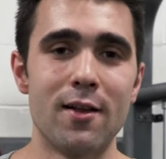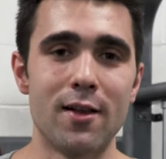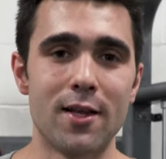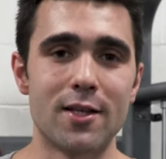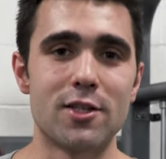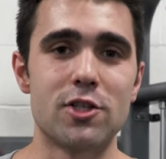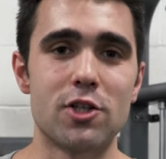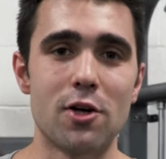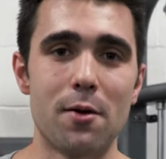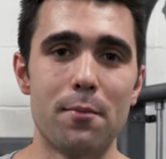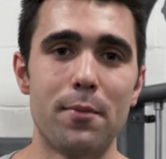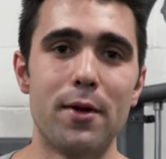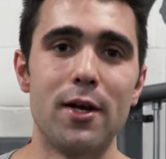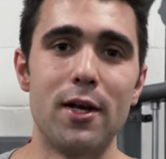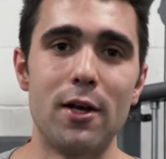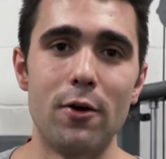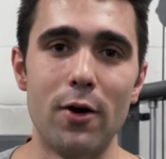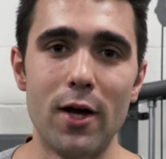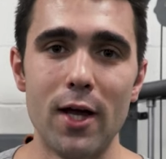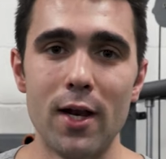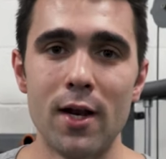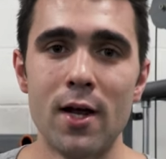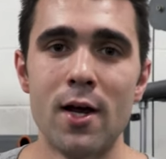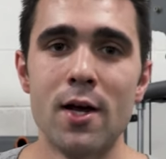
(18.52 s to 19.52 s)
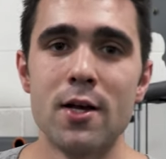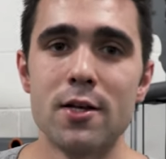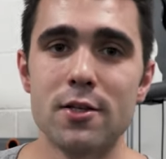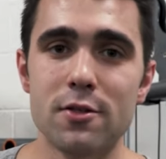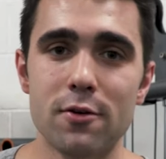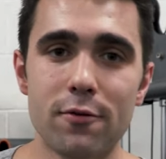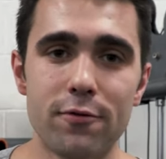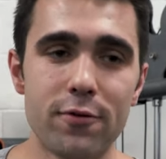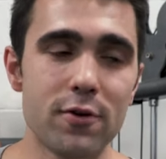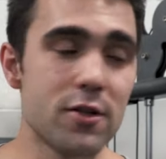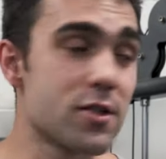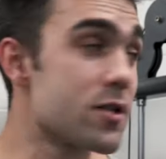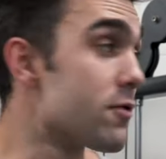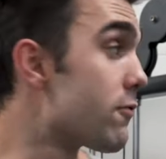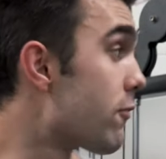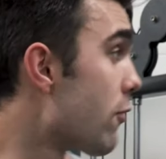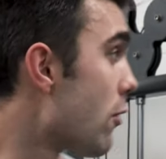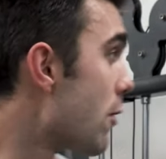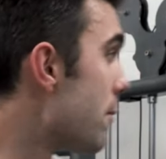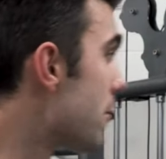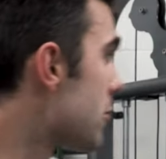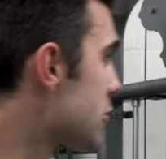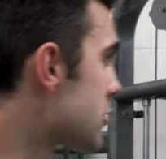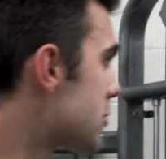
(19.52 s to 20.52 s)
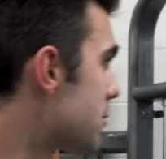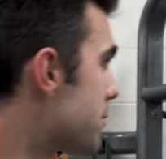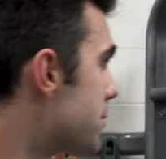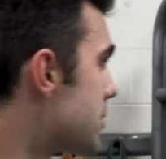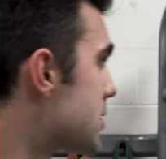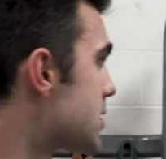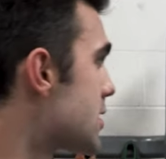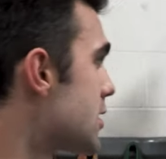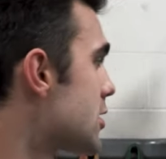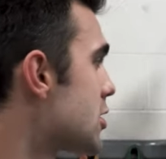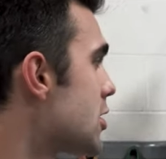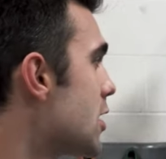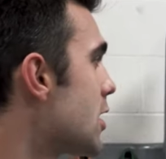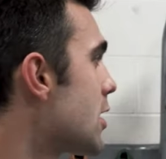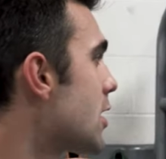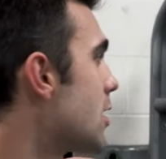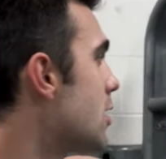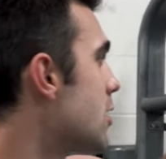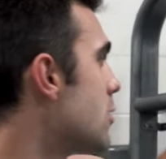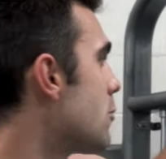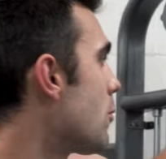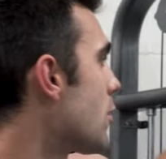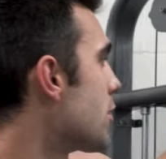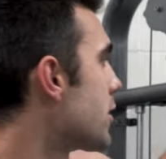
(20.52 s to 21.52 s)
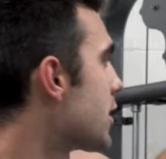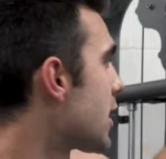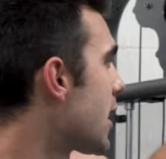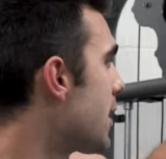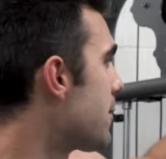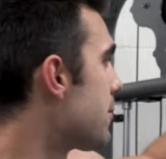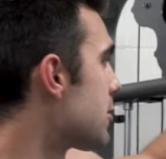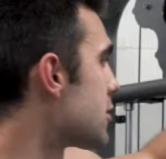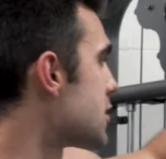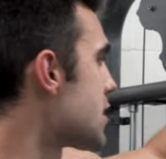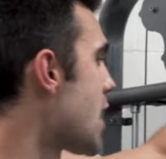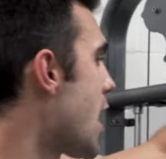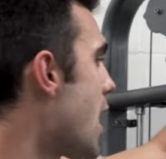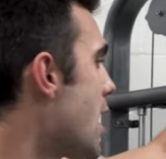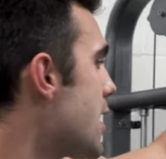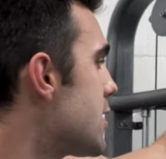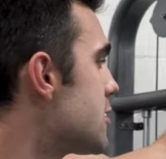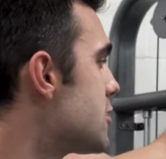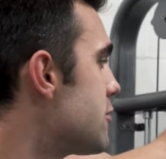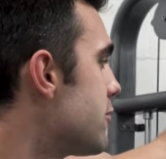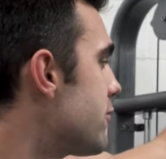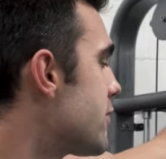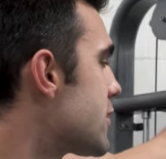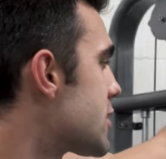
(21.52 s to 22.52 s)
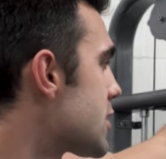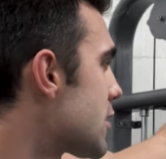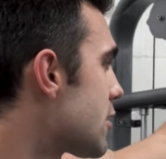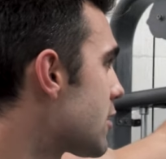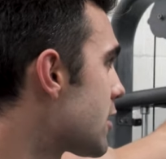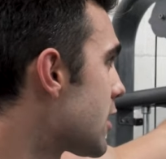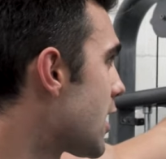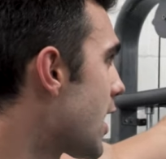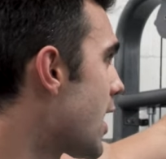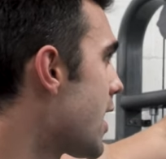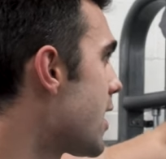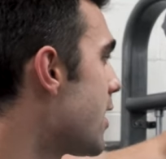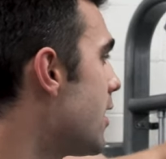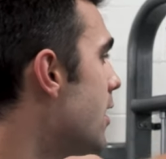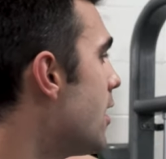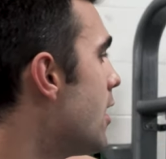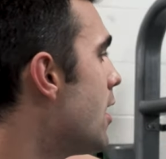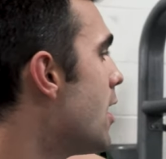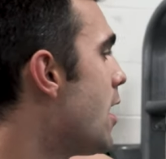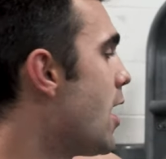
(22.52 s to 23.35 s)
let's jump into it. So first and foremost with positioning, you want the cable as high as you physically can.